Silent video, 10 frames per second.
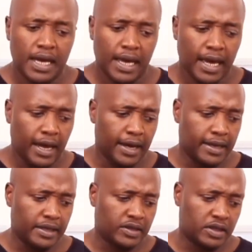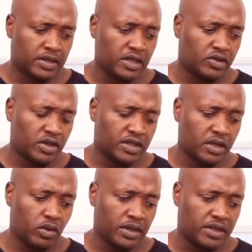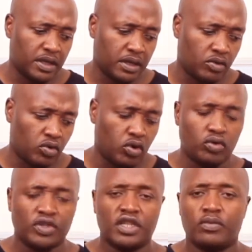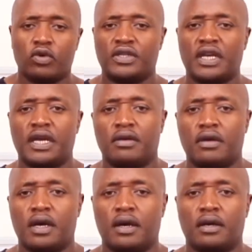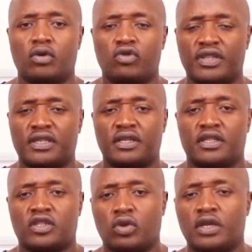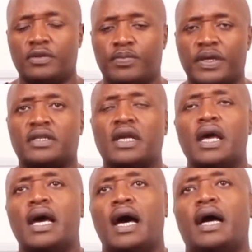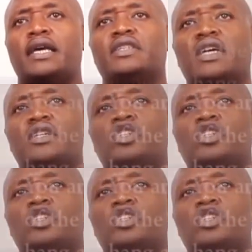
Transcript: it's interesting what good old Jim Rohn said. God rest his soul in peace. He said,